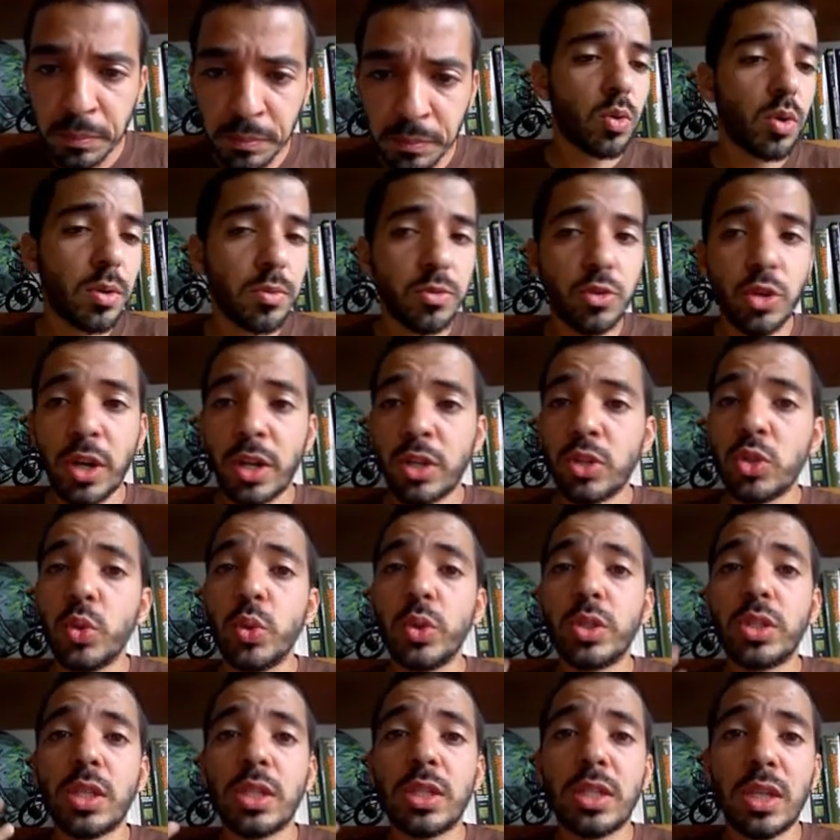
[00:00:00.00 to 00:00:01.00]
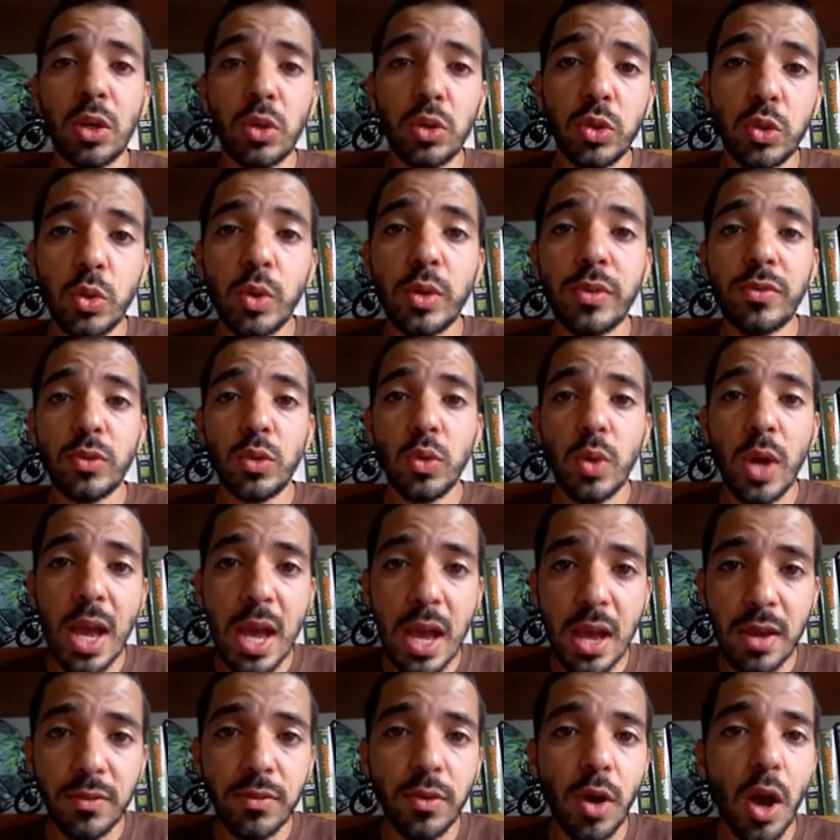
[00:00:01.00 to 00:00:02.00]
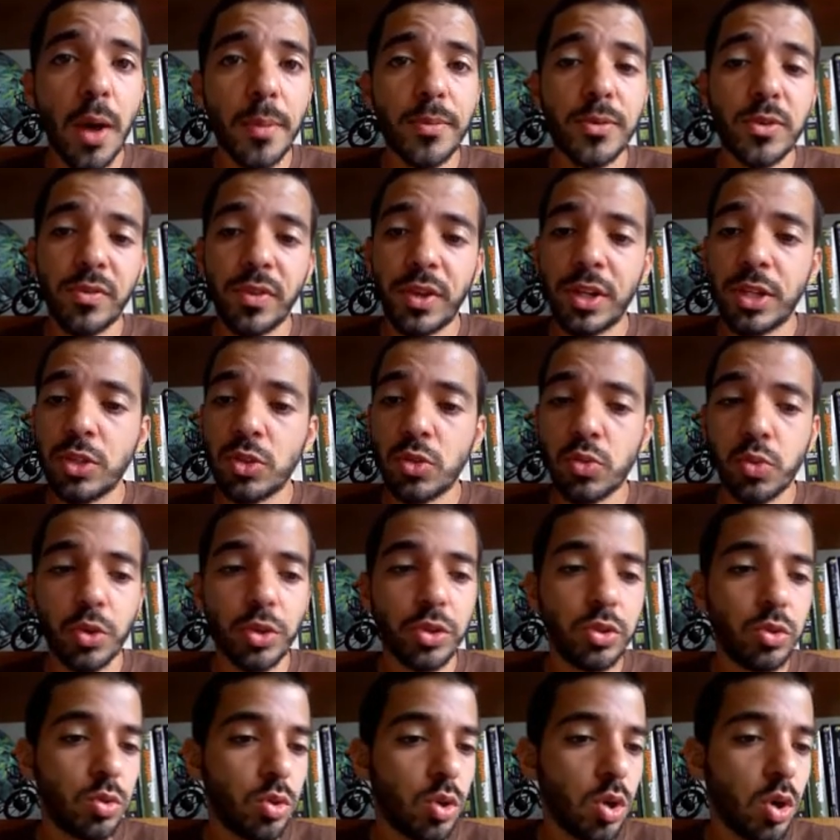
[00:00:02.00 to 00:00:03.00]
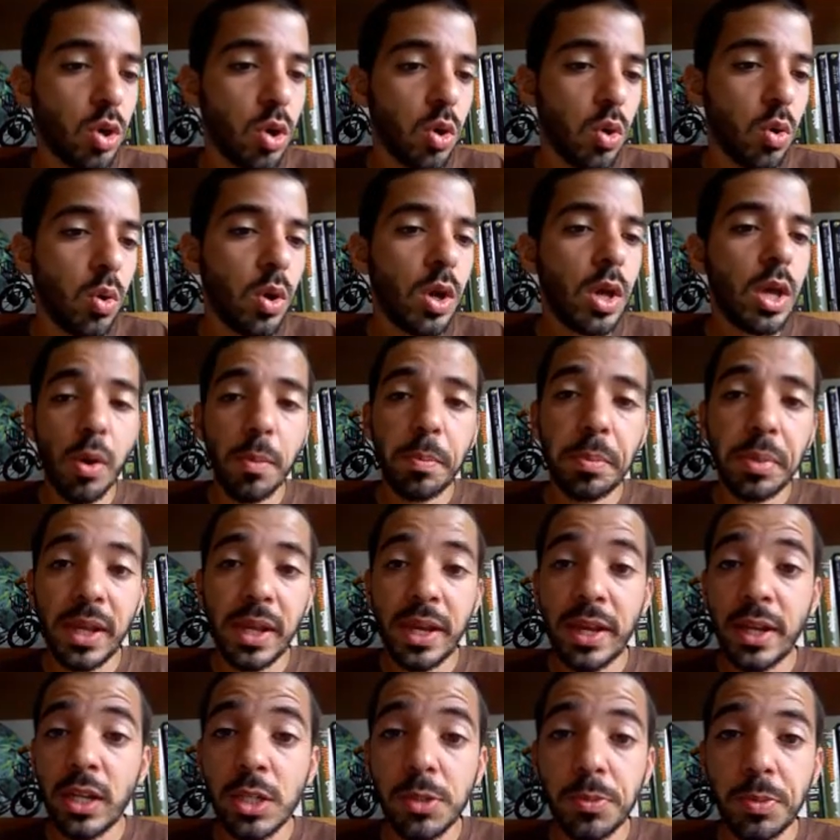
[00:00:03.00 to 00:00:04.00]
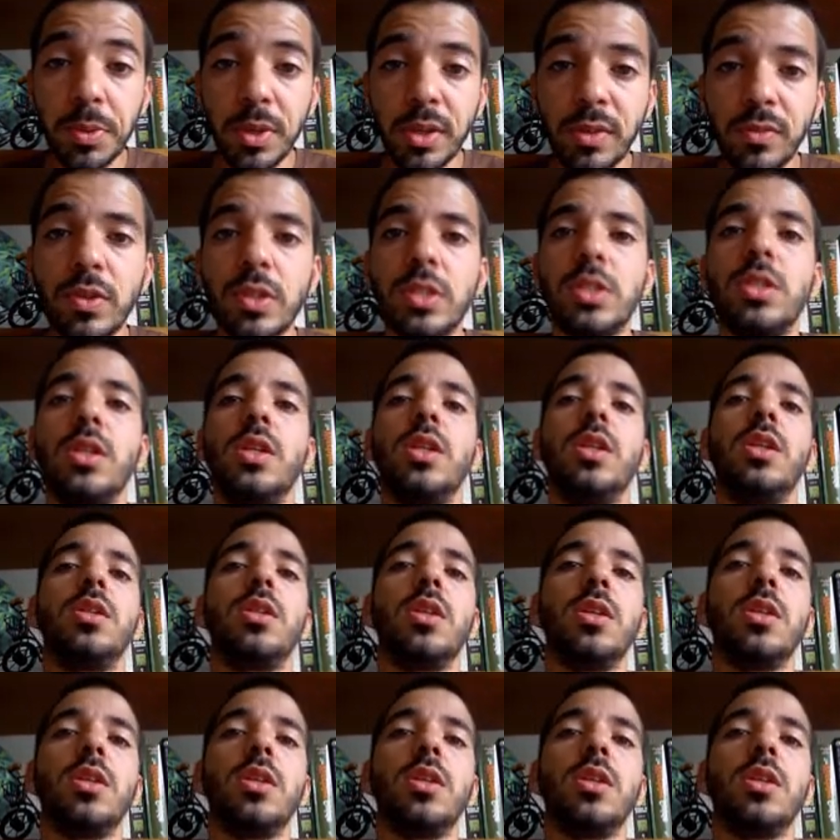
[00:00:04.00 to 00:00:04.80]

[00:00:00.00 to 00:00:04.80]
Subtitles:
So what I'm trying to do is to tell you, if you have observations where you know what plant is being visited,